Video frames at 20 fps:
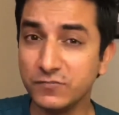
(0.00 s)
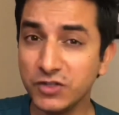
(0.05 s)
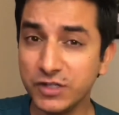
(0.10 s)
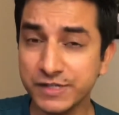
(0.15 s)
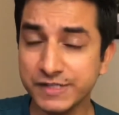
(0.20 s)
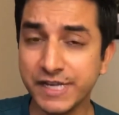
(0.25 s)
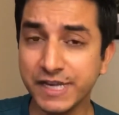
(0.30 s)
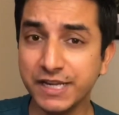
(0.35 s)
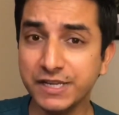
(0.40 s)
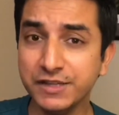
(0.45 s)

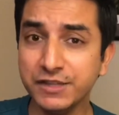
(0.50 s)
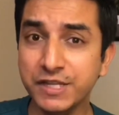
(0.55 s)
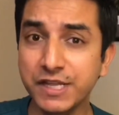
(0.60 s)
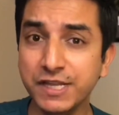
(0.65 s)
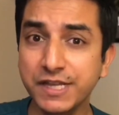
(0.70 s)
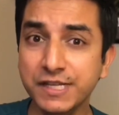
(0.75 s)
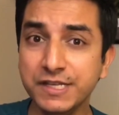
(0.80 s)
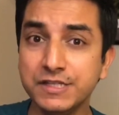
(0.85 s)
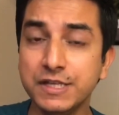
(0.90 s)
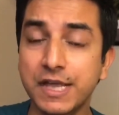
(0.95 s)
Second
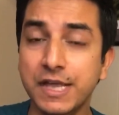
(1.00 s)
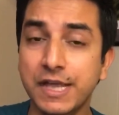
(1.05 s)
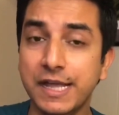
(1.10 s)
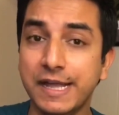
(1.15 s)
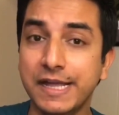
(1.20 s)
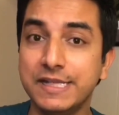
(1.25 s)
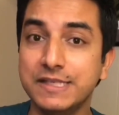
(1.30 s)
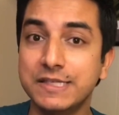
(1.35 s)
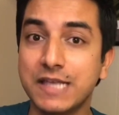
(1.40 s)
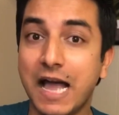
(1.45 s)
thing
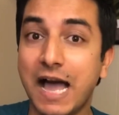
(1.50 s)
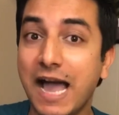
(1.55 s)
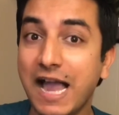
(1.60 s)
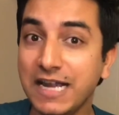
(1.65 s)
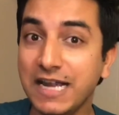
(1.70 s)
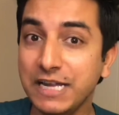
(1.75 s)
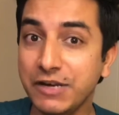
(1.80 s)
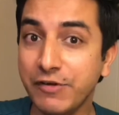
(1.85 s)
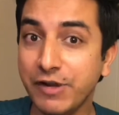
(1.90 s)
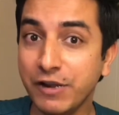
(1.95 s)
is
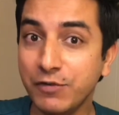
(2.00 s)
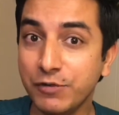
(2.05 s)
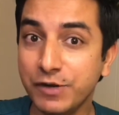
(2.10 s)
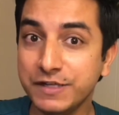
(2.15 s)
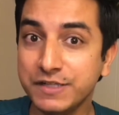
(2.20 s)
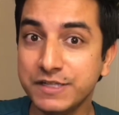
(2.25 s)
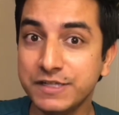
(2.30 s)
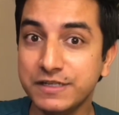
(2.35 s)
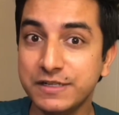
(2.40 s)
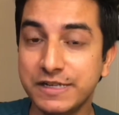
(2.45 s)
highly
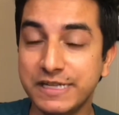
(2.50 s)
regulated.